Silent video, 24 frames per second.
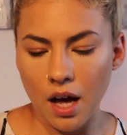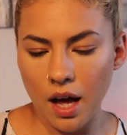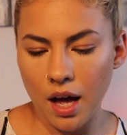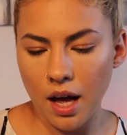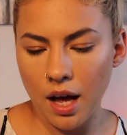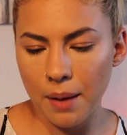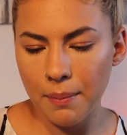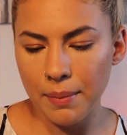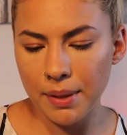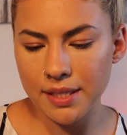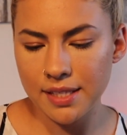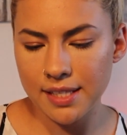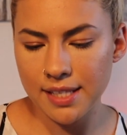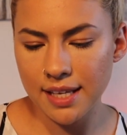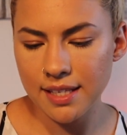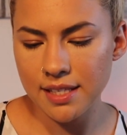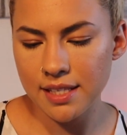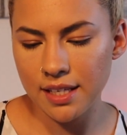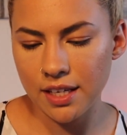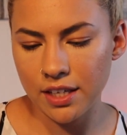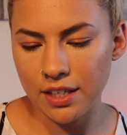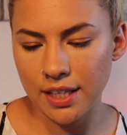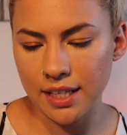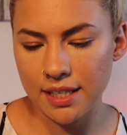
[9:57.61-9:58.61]
It
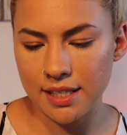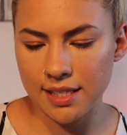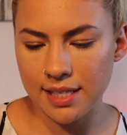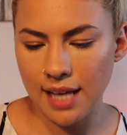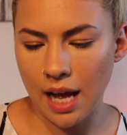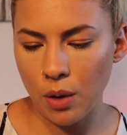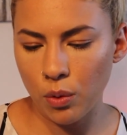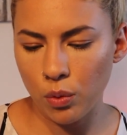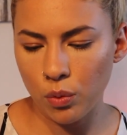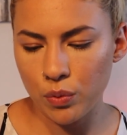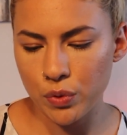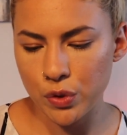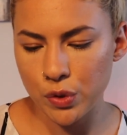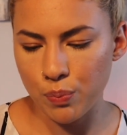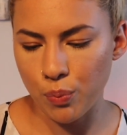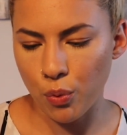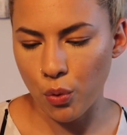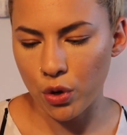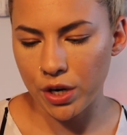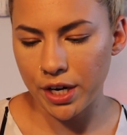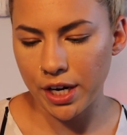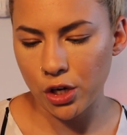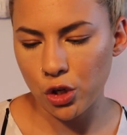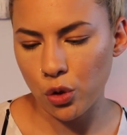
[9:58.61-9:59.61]
says here that Sowell was
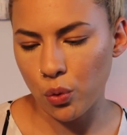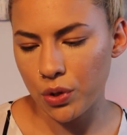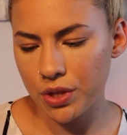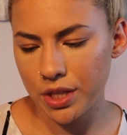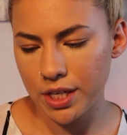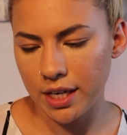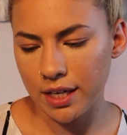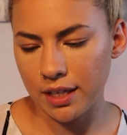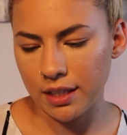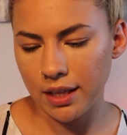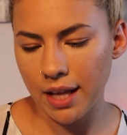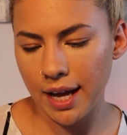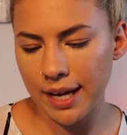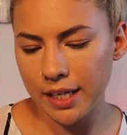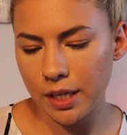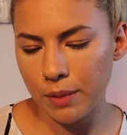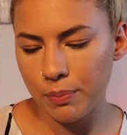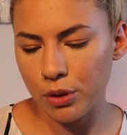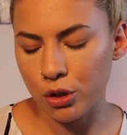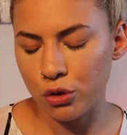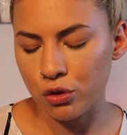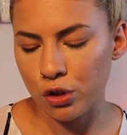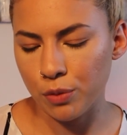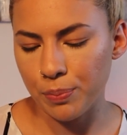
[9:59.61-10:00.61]
born in North
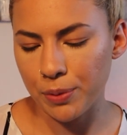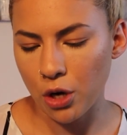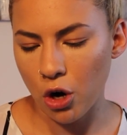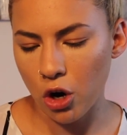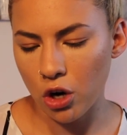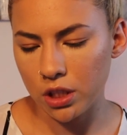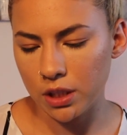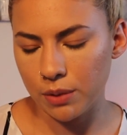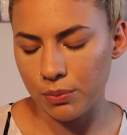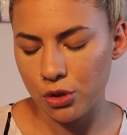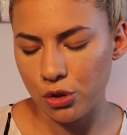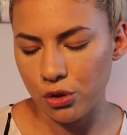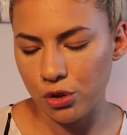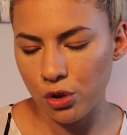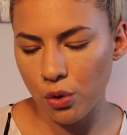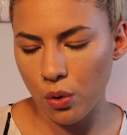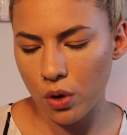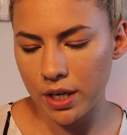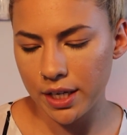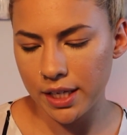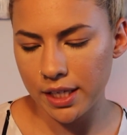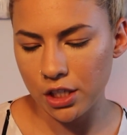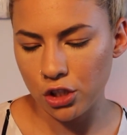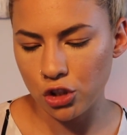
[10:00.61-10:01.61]
Carolina but grew up in Harlem, New
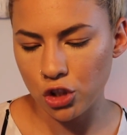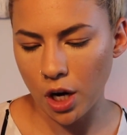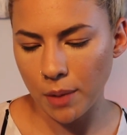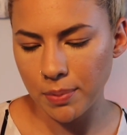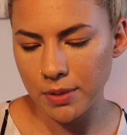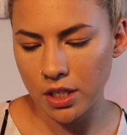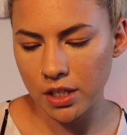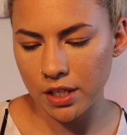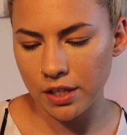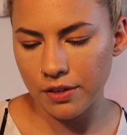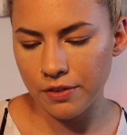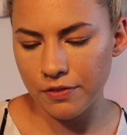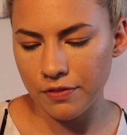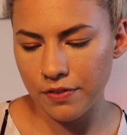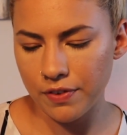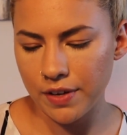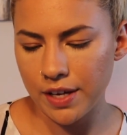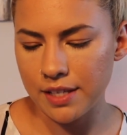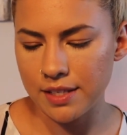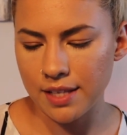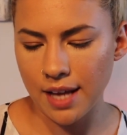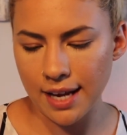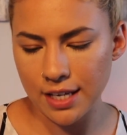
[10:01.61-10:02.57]
York. He dropped out of his